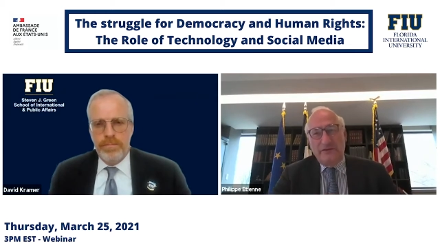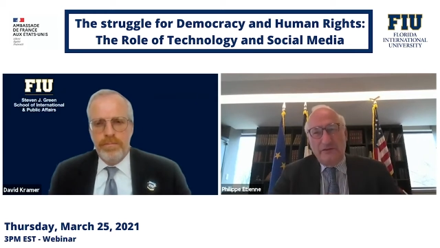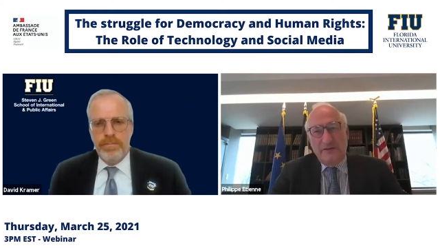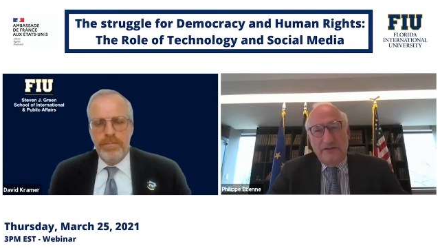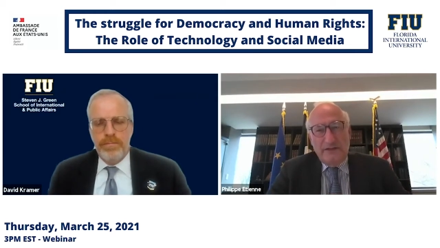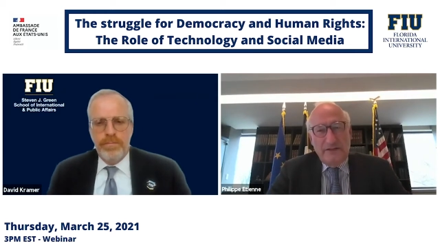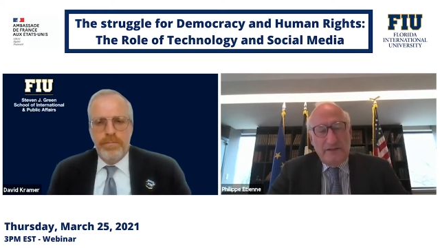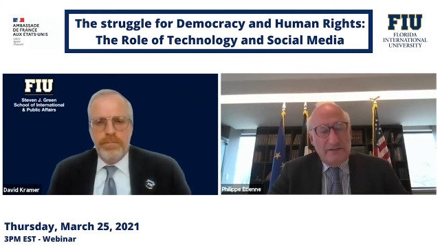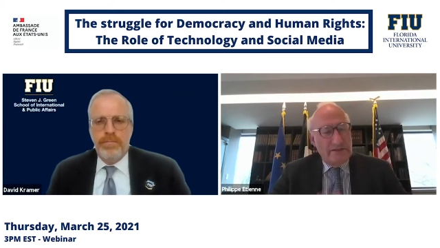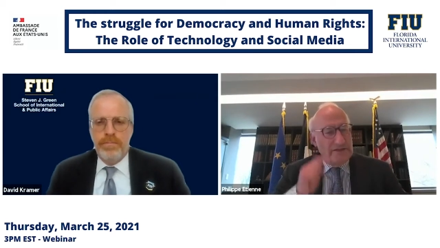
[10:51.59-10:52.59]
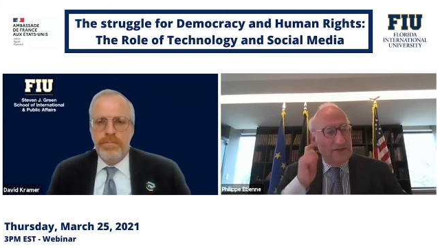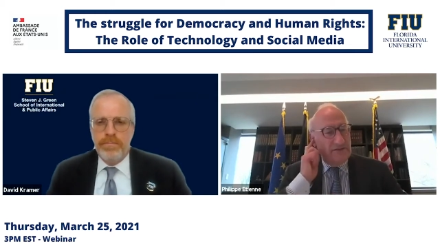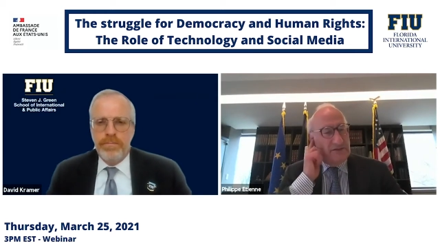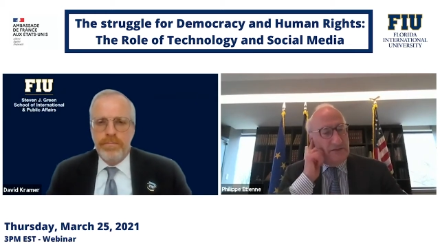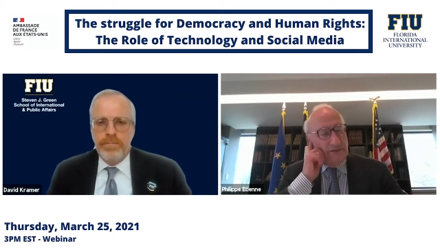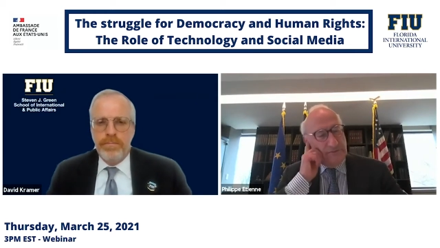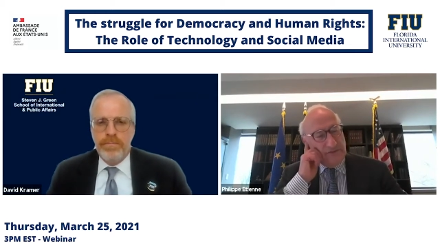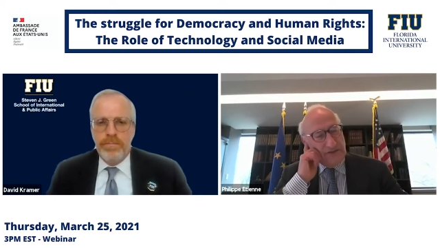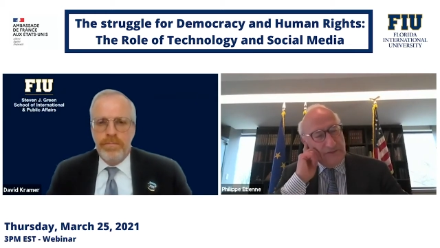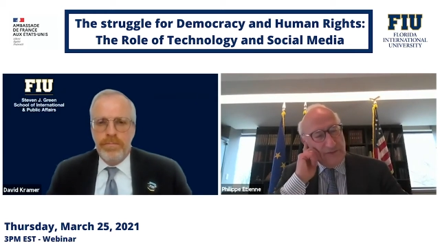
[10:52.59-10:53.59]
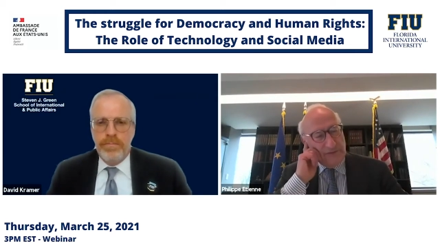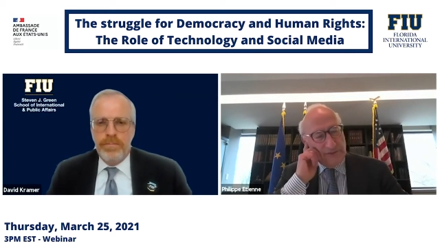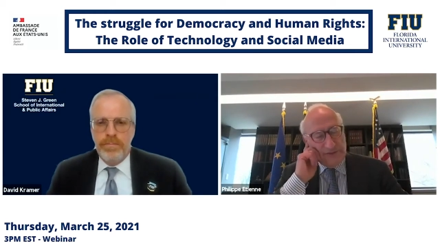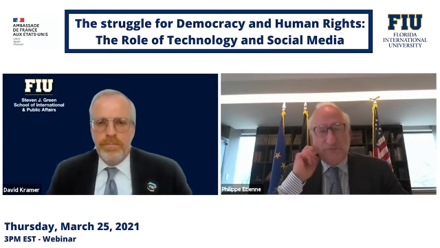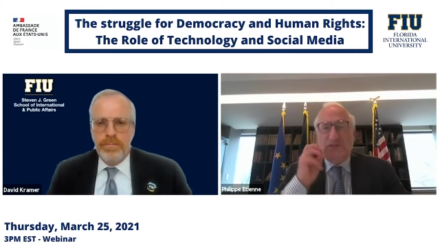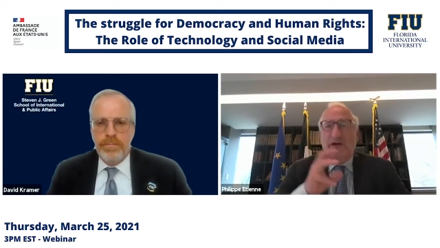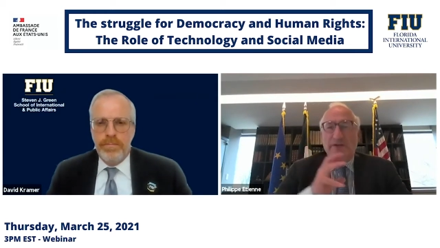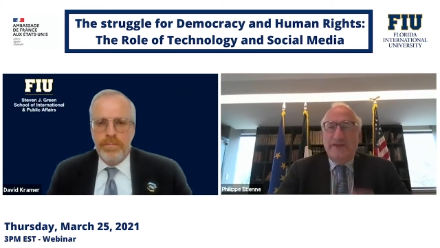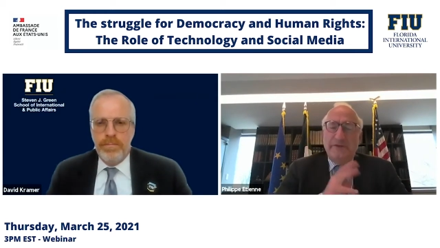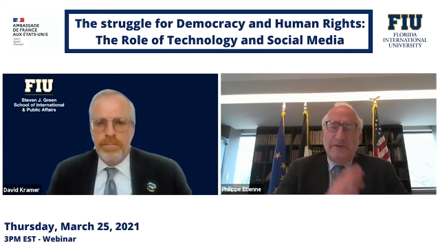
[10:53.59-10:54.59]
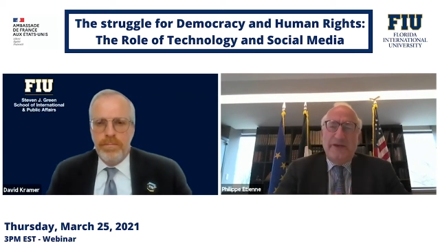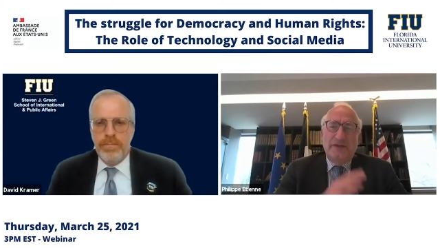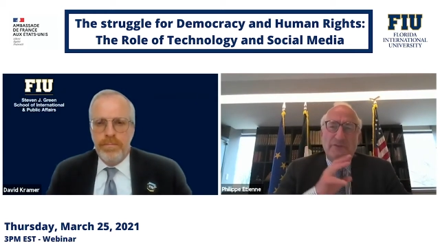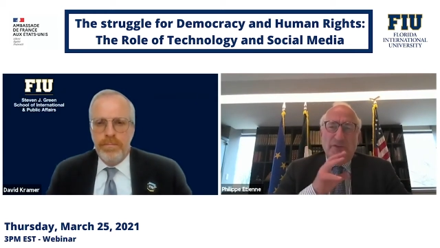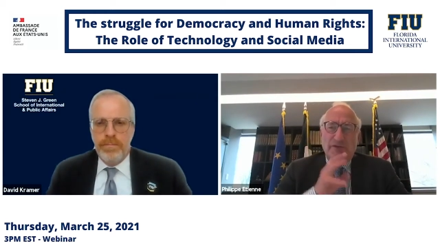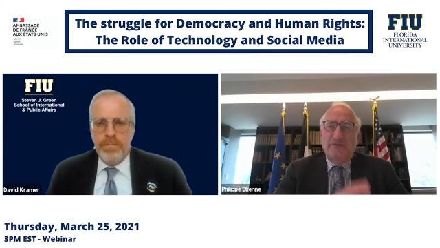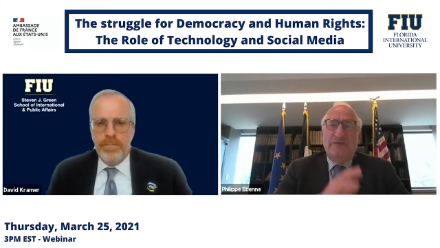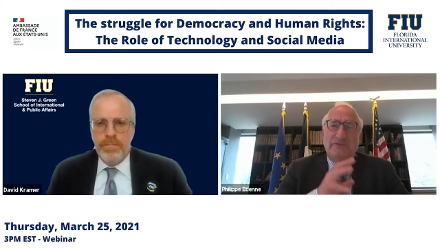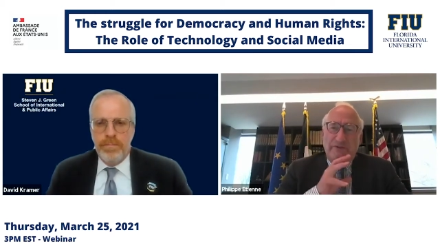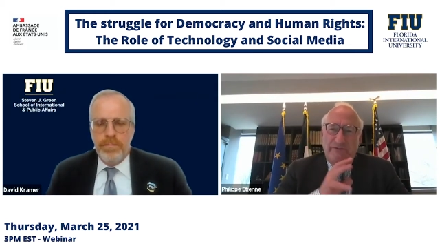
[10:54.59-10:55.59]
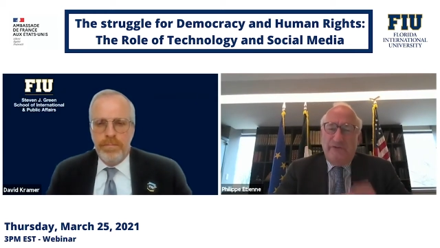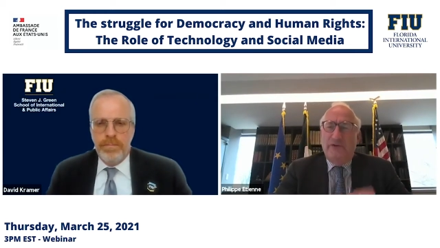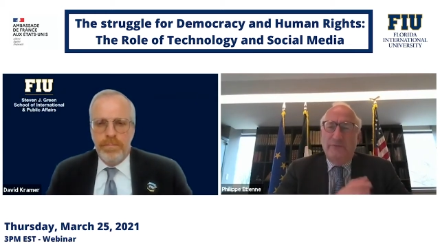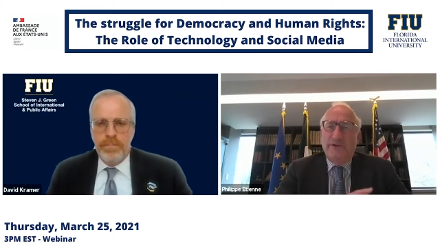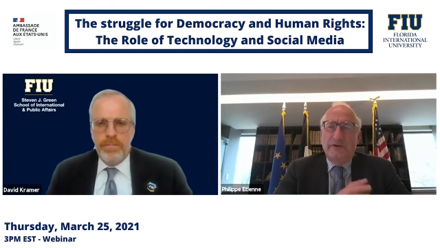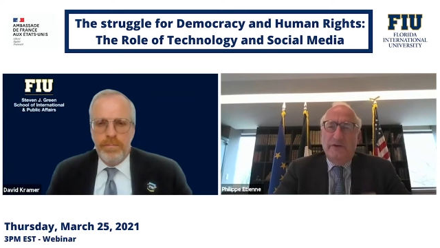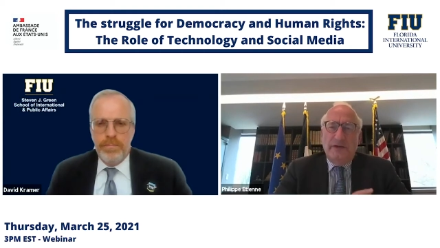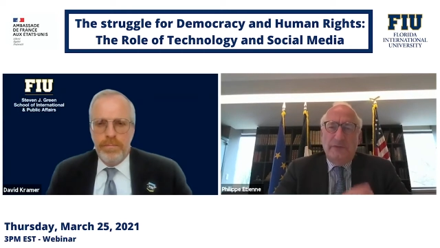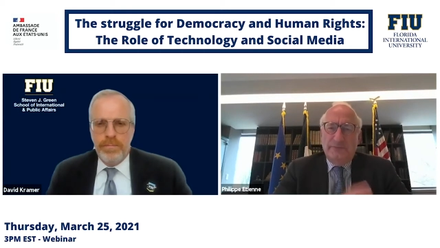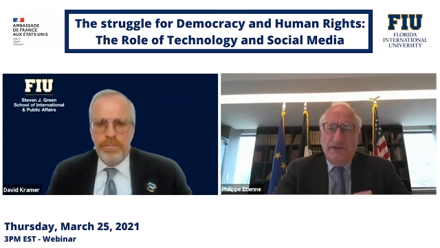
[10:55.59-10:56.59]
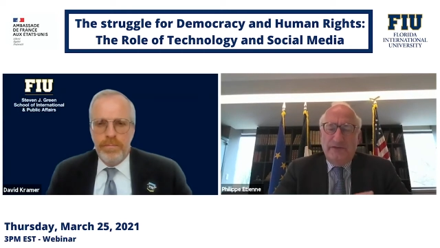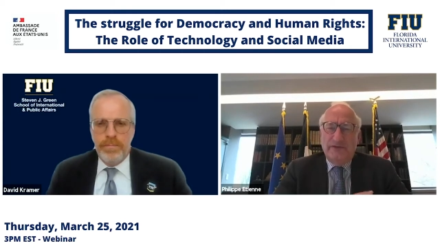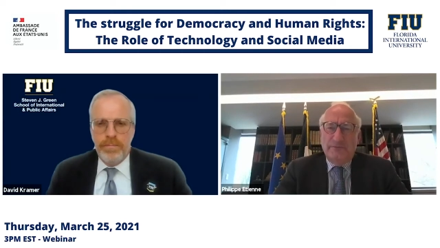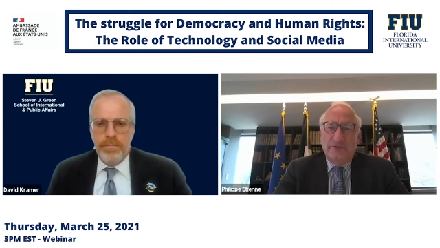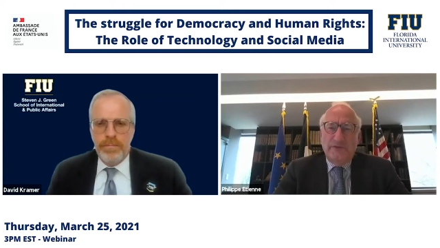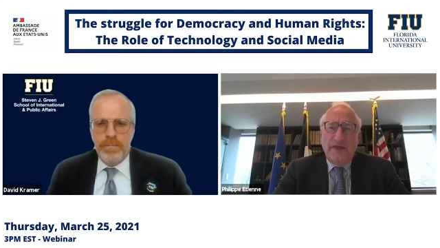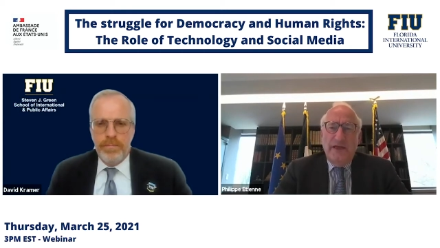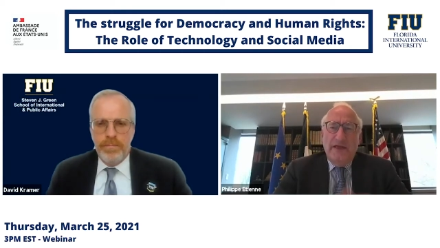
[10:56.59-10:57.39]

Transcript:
Speaker 1: It, it, it is obviously very important. But on the other hand, we must be very firm on our principles.